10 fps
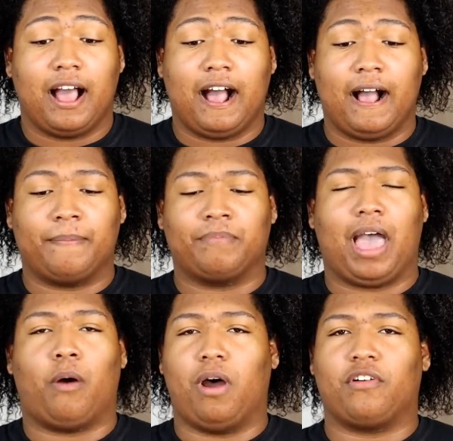
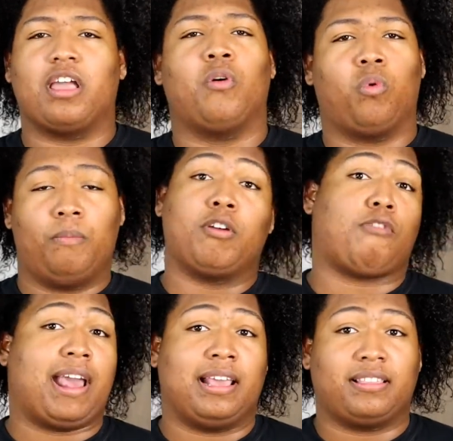However, it will be
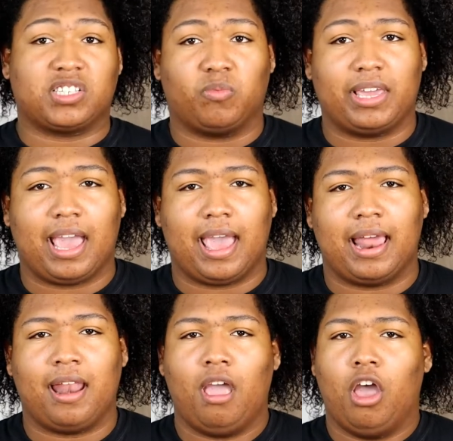raining this
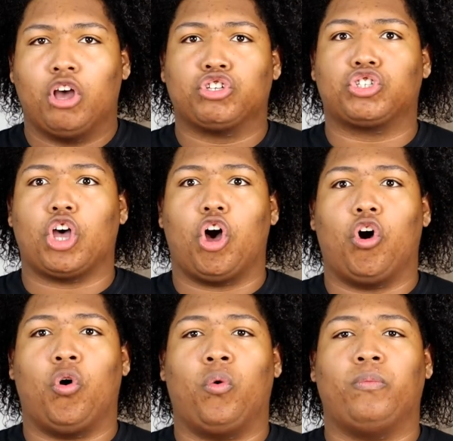weekend,
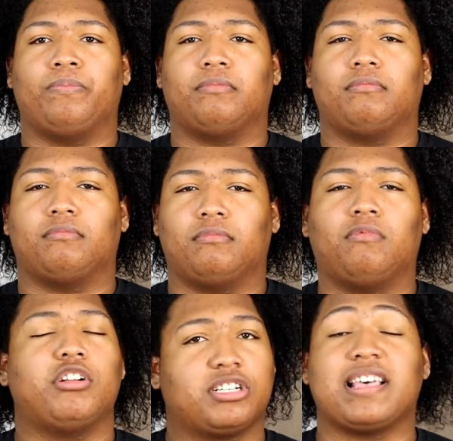so
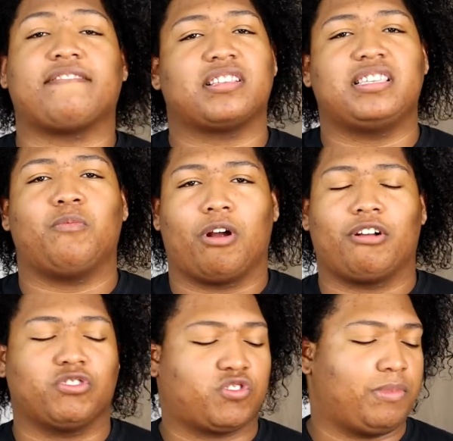we'll just have to see where it
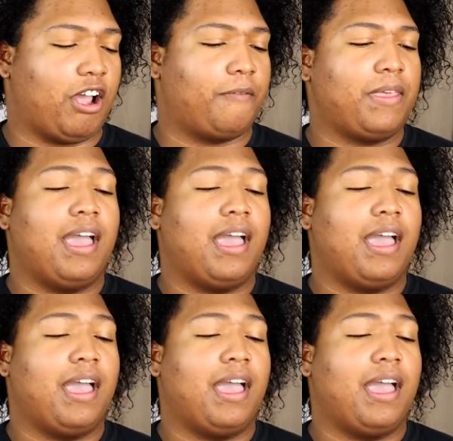goes from there.